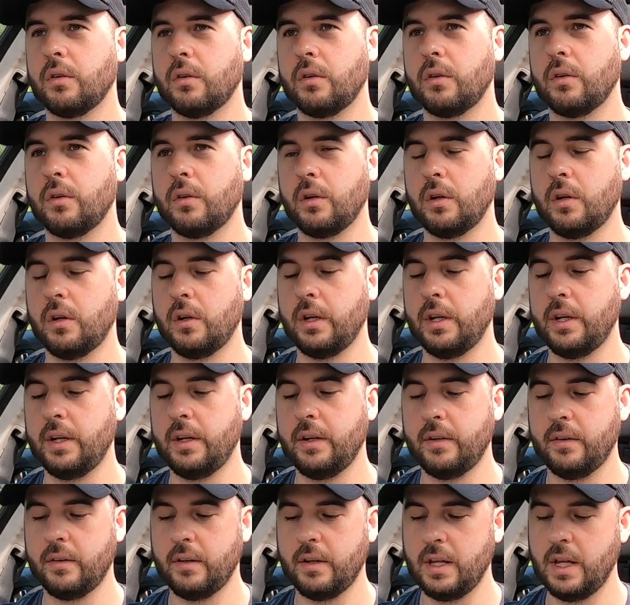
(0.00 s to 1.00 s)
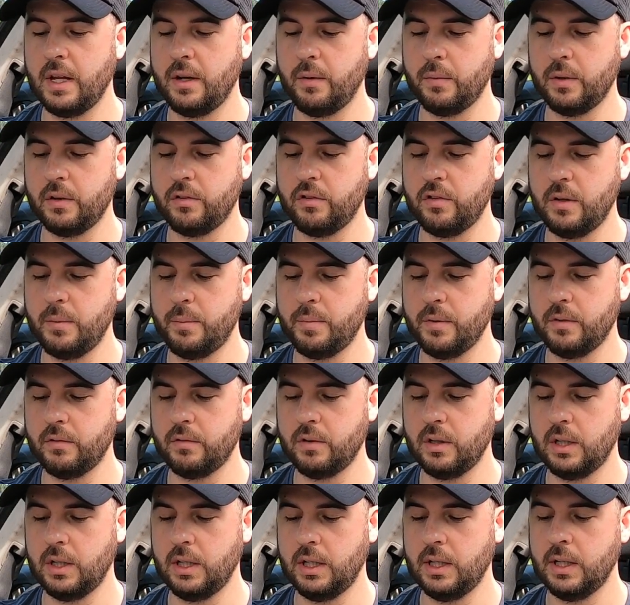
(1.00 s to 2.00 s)
online anywhere cheaper
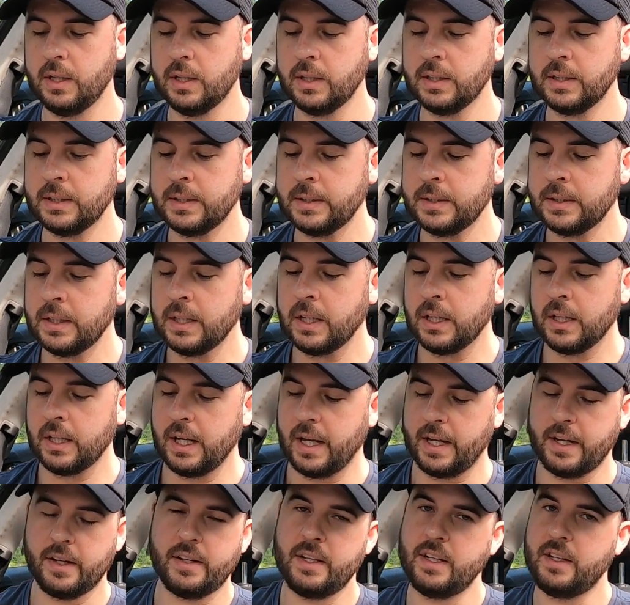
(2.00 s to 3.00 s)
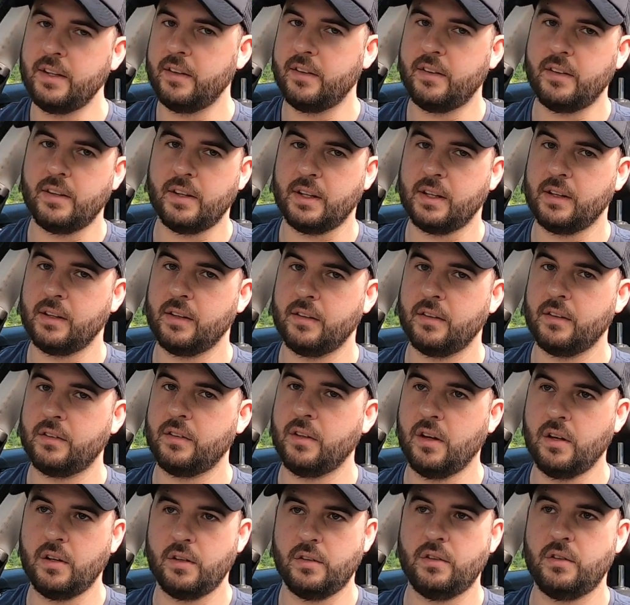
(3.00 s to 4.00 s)
really, and I needed it
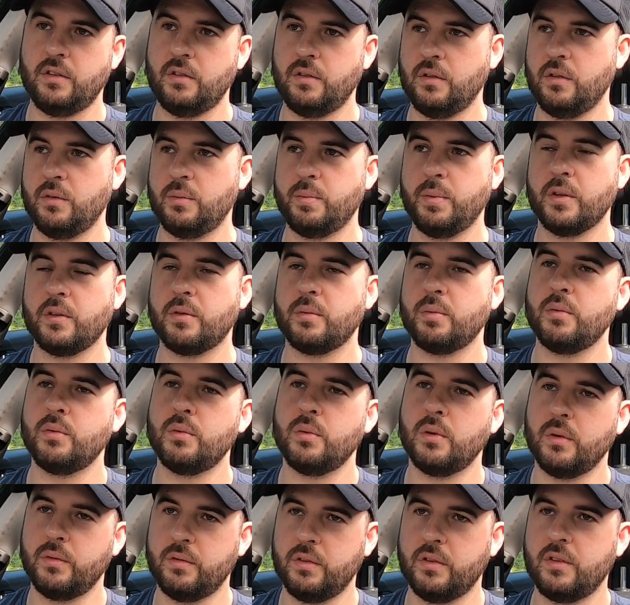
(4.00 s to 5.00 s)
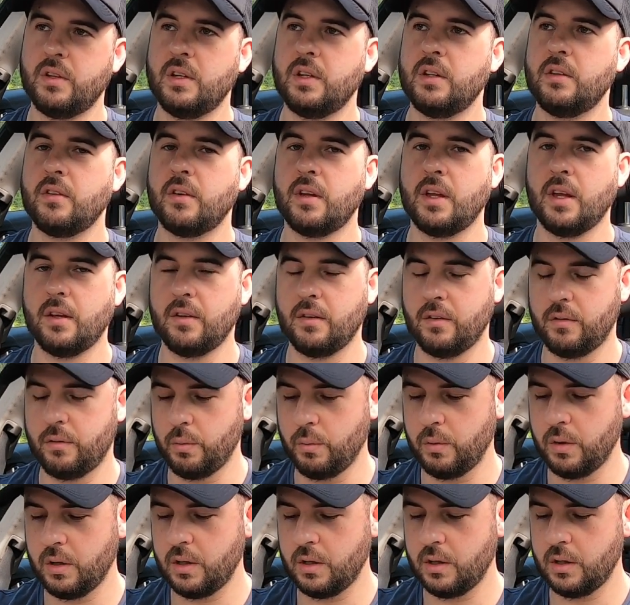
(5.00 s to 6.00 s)
done as soon as possible, obviously, to get to
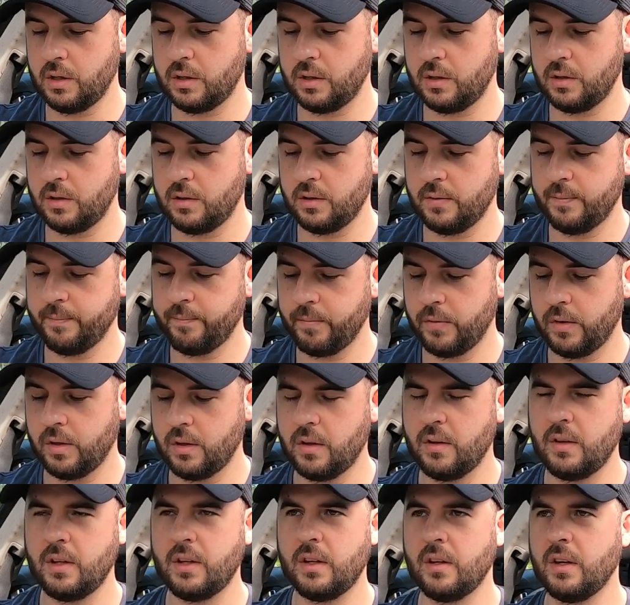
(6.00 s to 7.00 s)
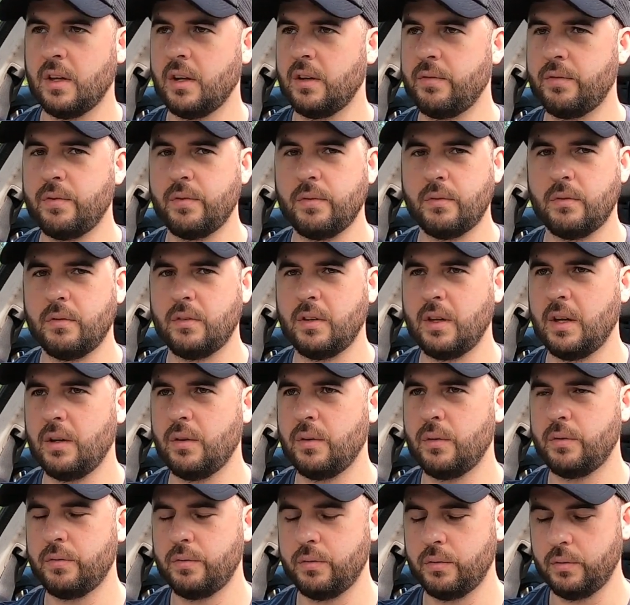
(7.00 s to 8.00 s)
work. I think I had a day
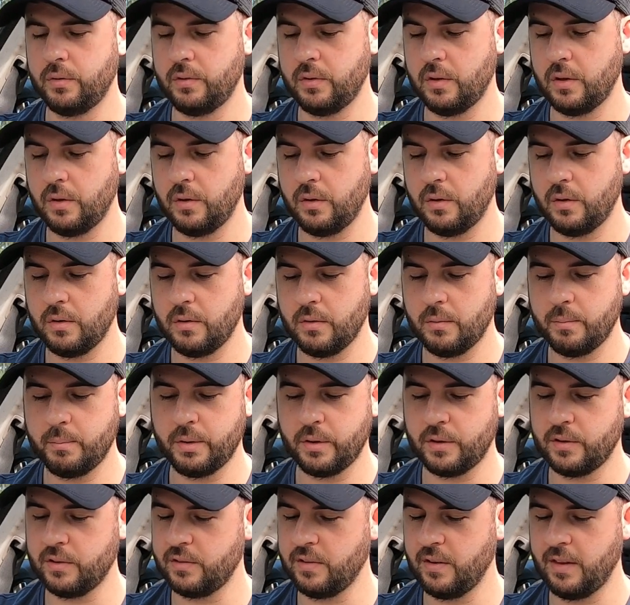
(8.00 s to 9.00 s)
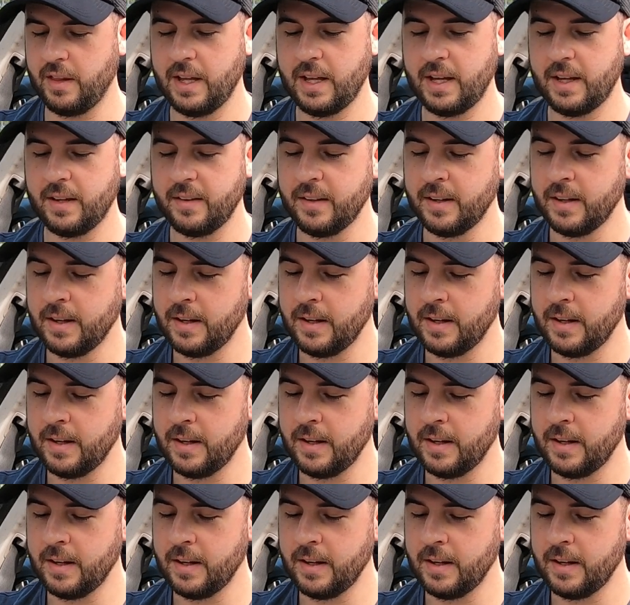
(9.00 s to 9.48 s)
off or so because of that.